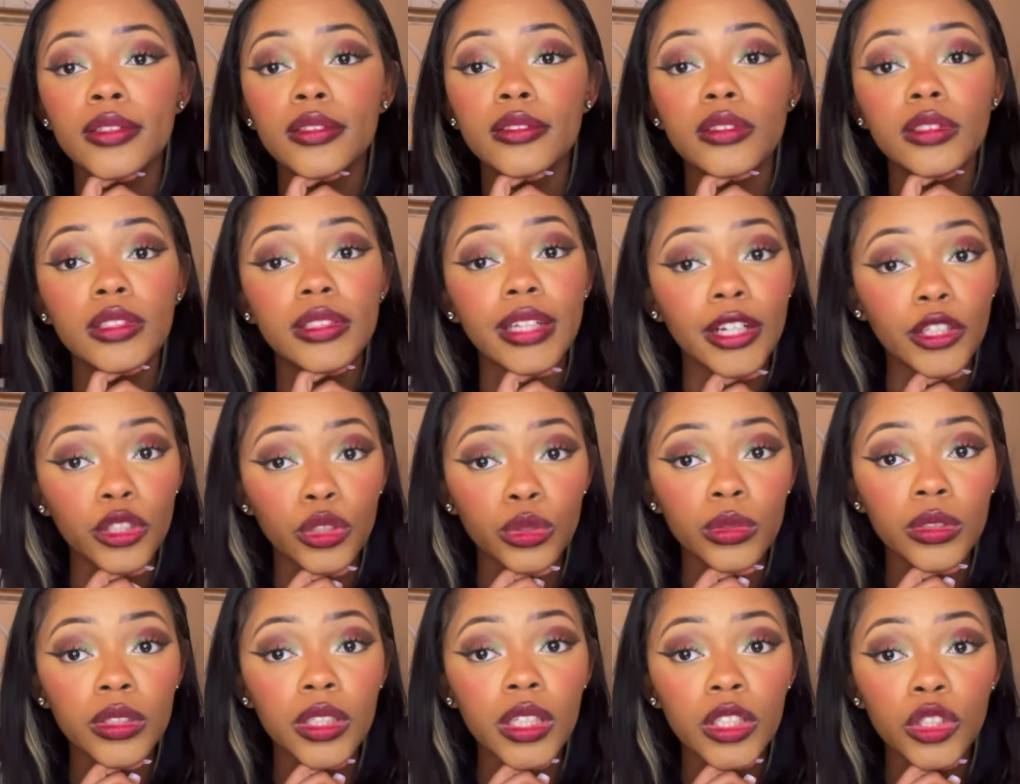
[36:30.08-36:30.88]

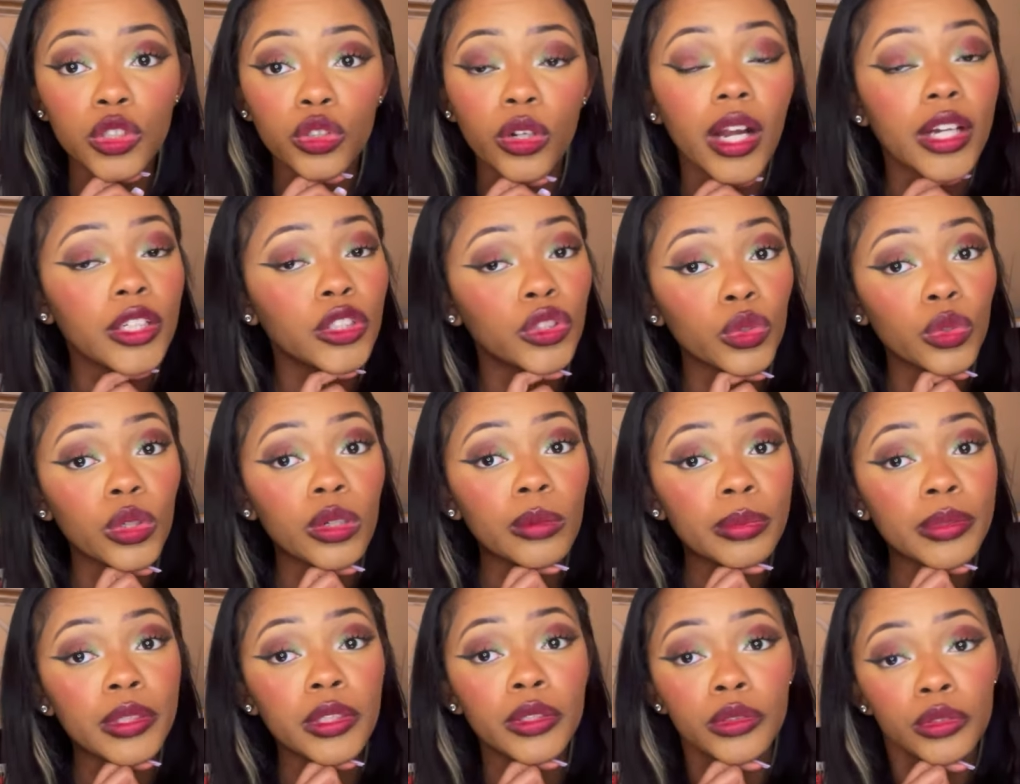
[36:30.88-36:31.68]
sexually tried to
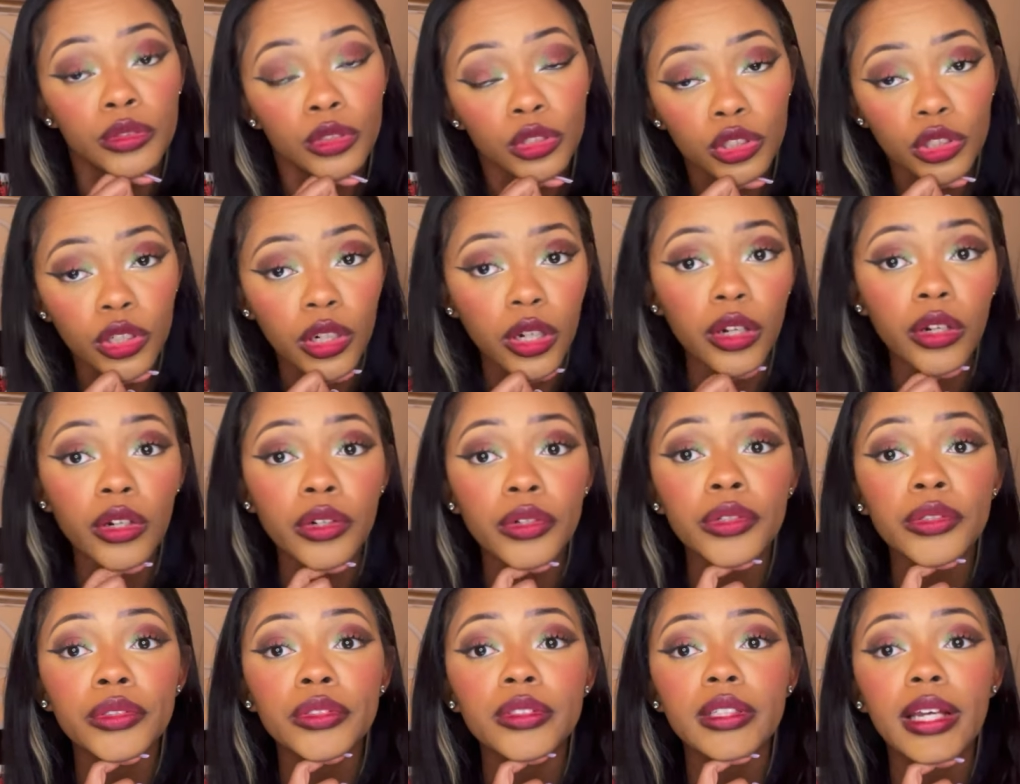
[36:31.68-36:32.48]
abuse
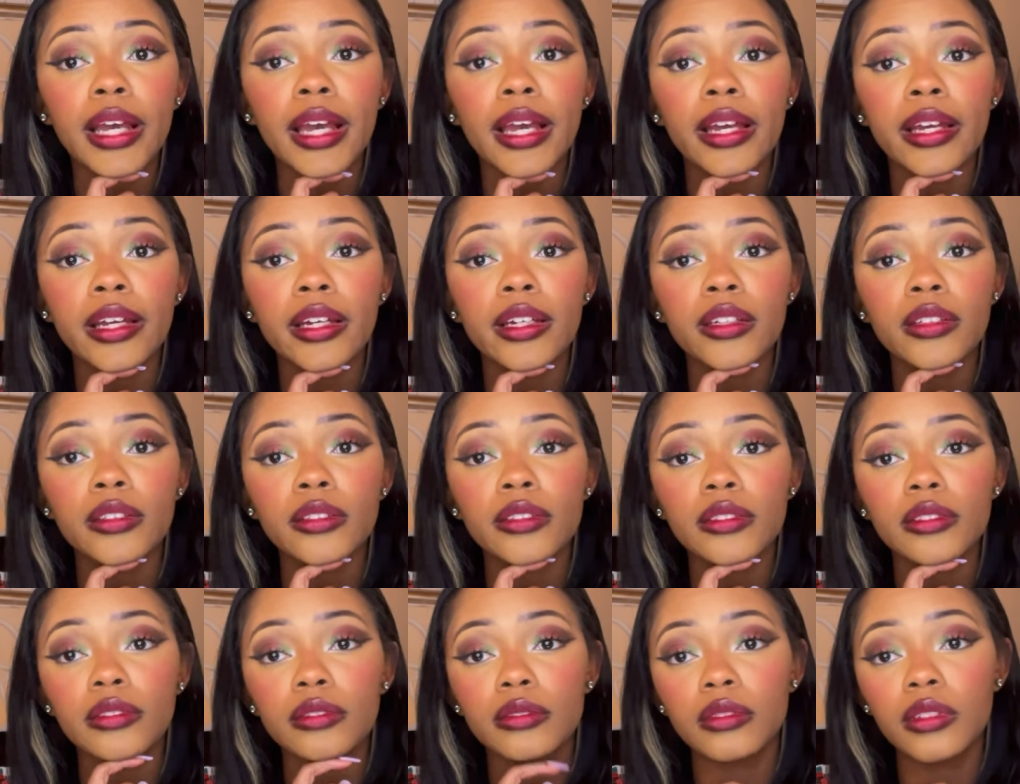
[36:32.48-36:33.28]
Charles and
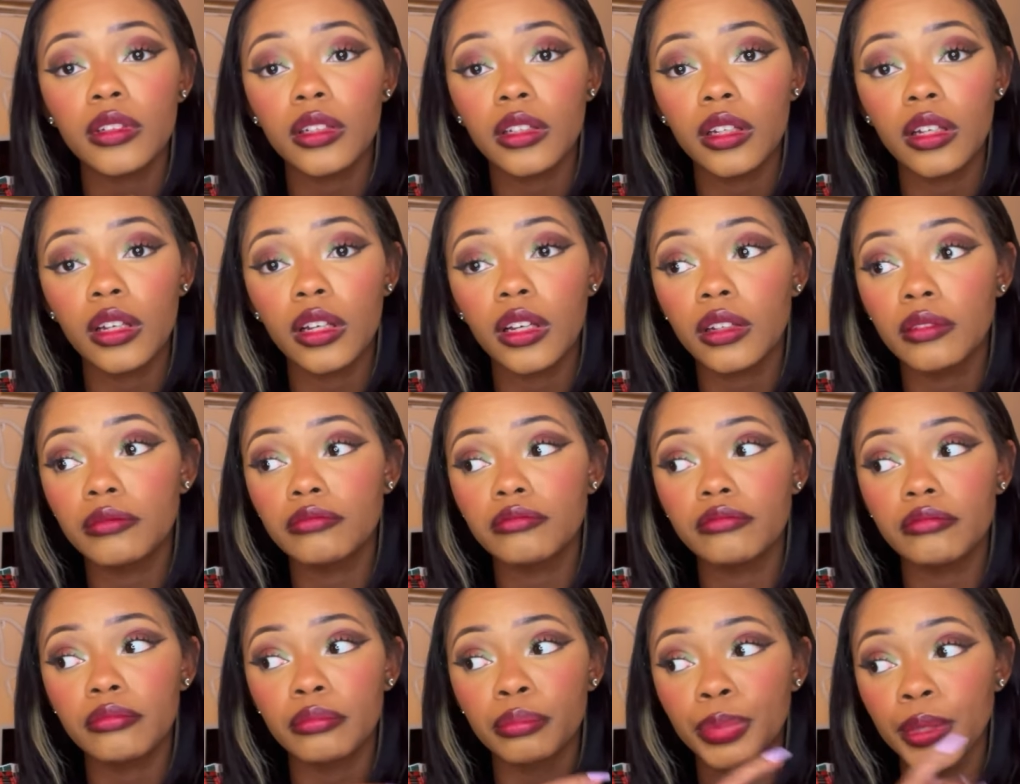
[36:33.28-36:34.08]

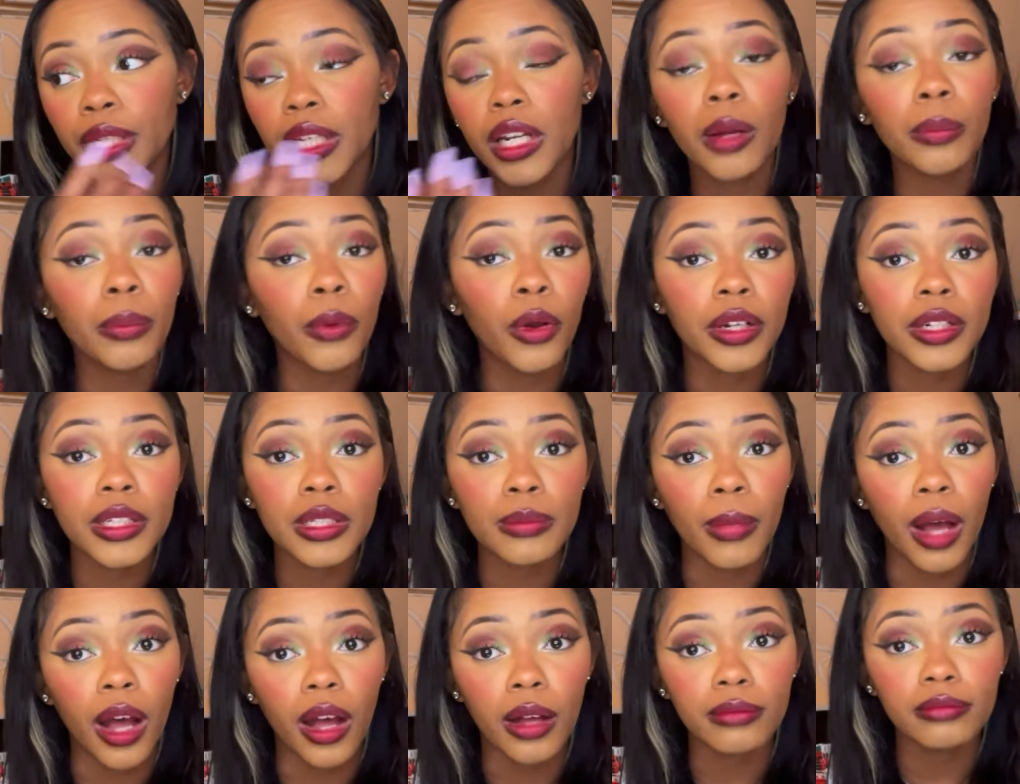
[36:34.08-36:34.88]
beat up on his
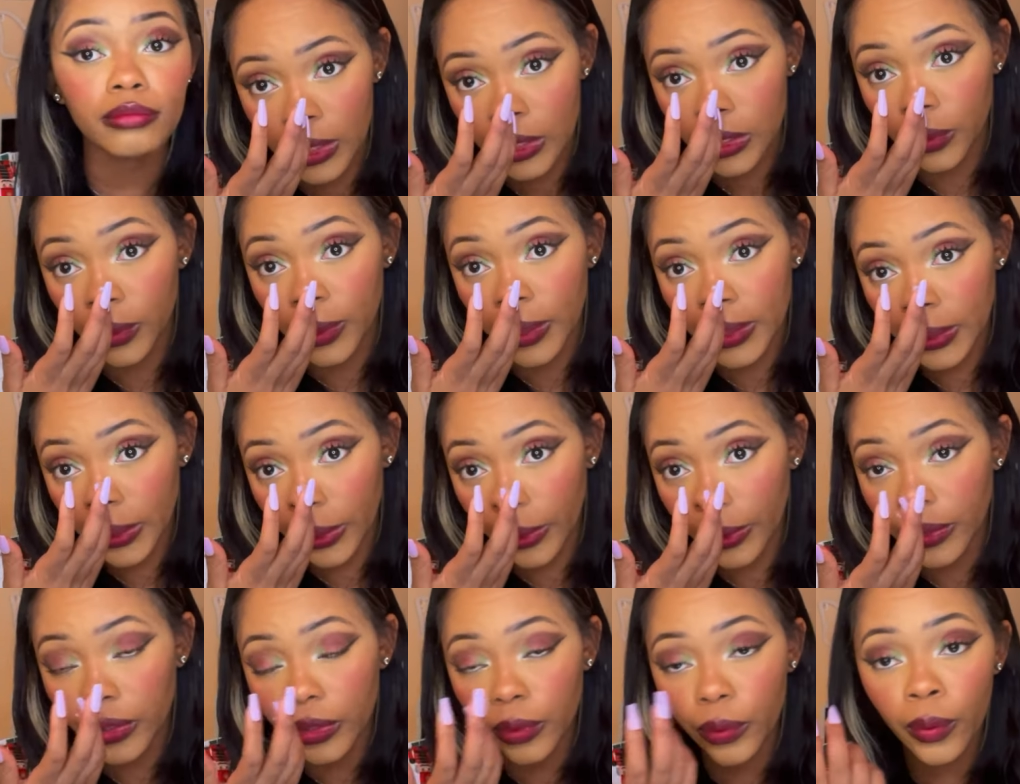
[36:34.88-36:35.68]
mom. So in the
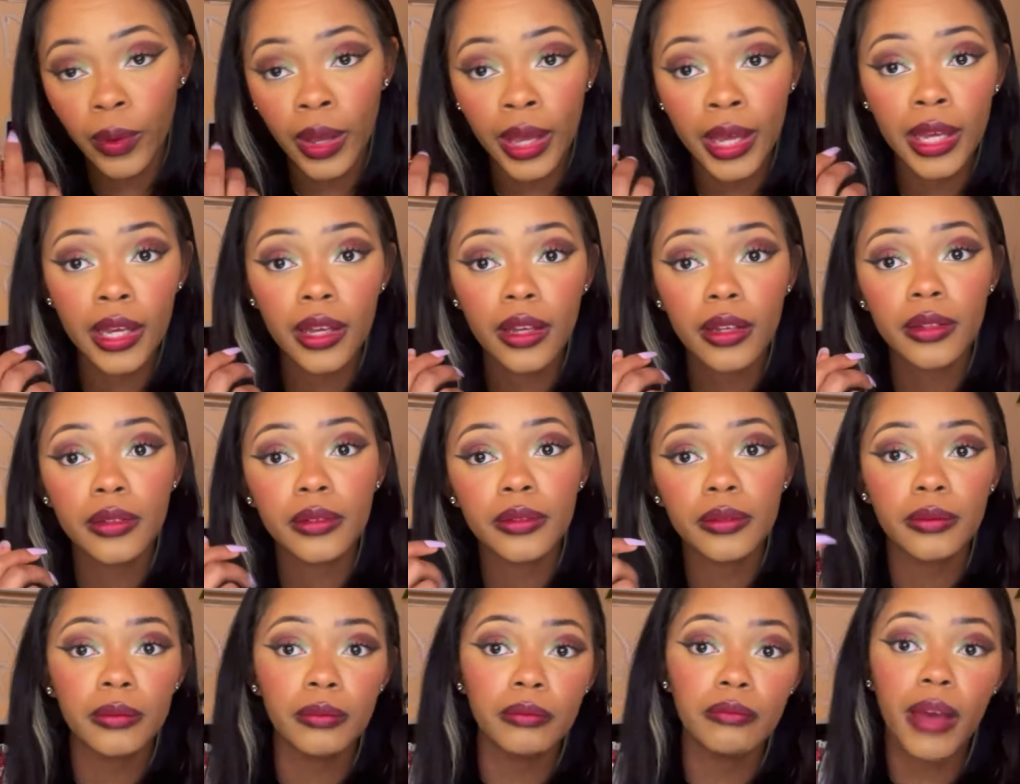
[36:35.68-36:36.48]
earthquake,
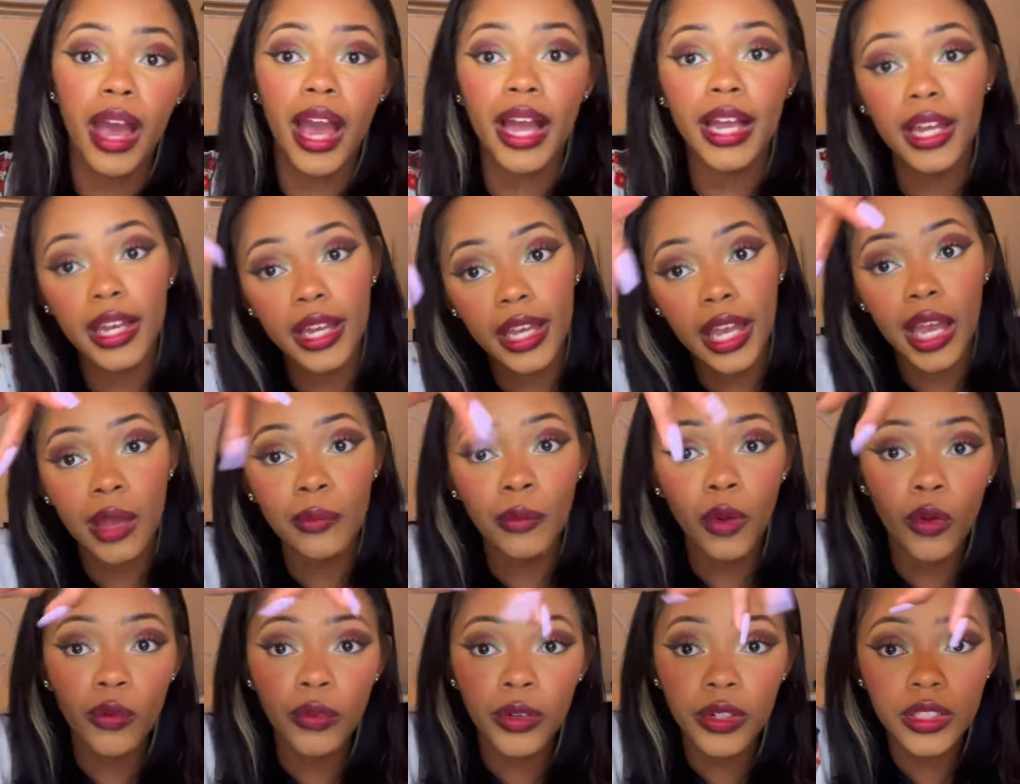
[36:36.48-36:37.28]
Mac had came
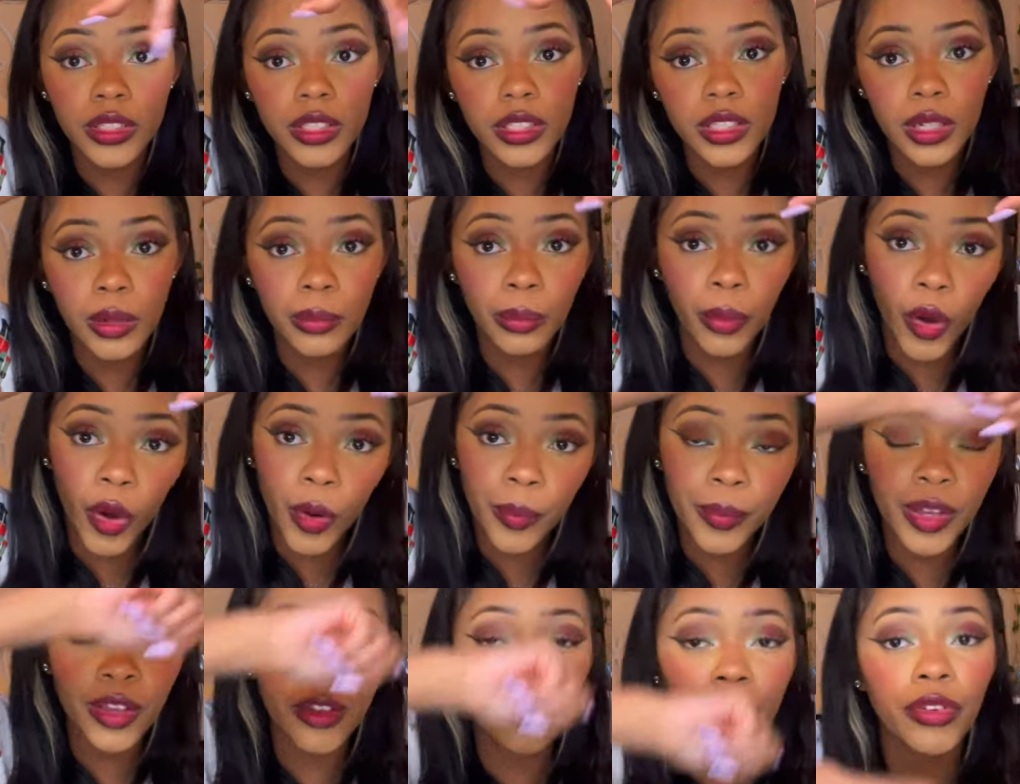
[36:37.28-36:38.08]
over to the
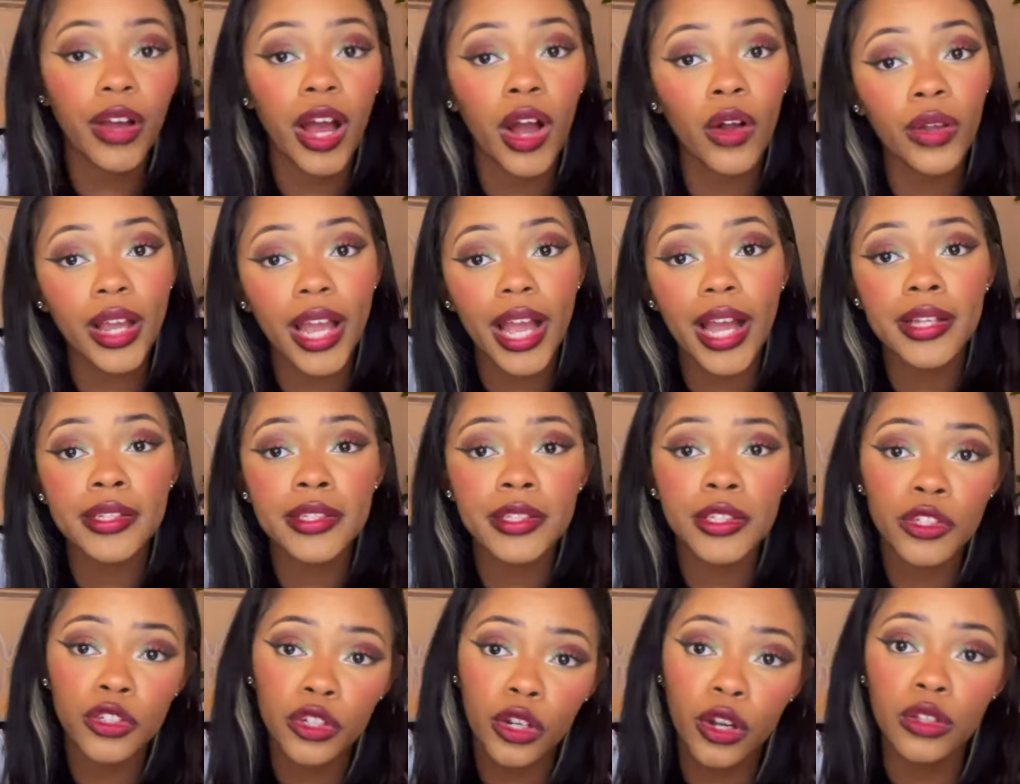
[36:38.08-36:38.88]
apartment, found
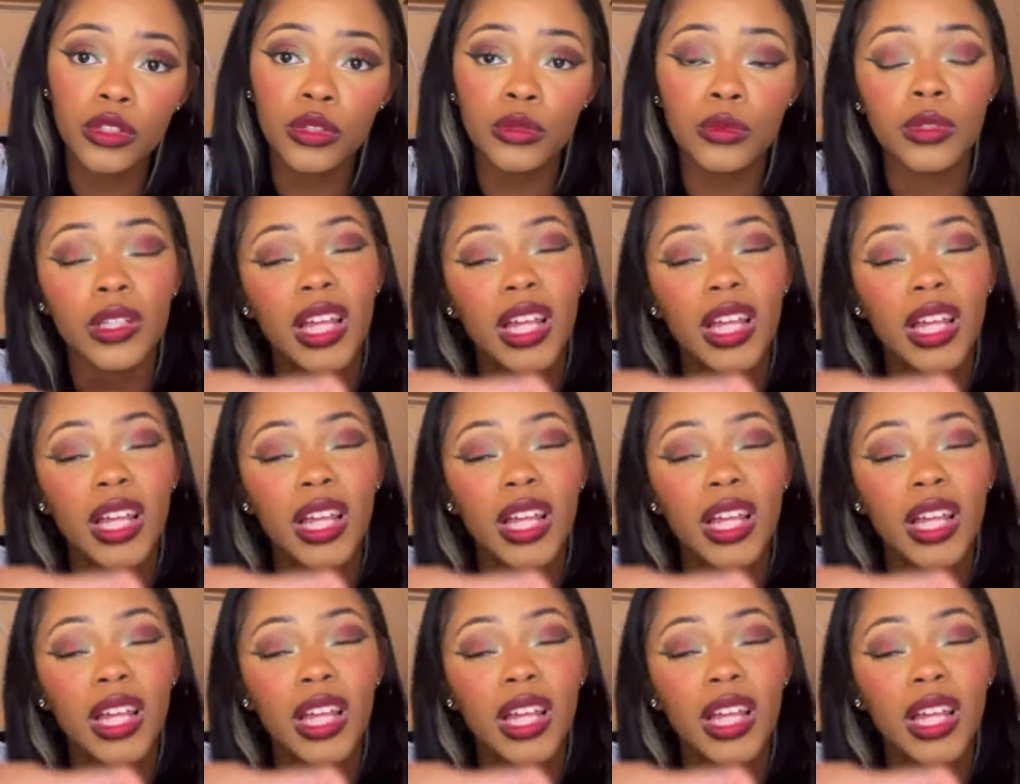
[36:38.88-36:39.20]
Cassie, and Charles was